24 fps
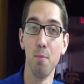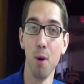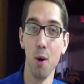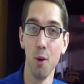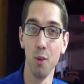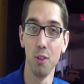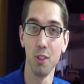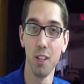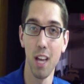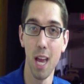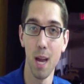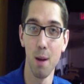
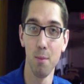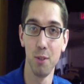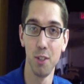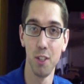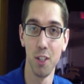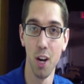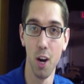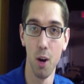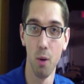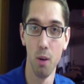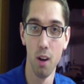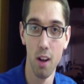post-game
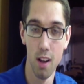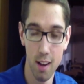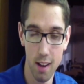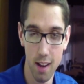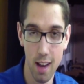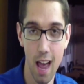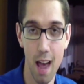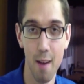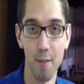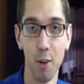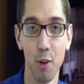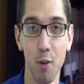show.
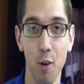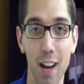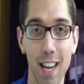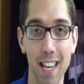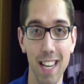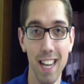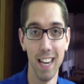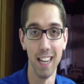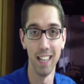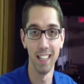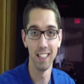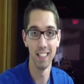Have a great
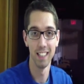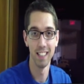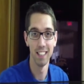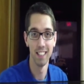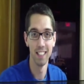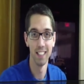night.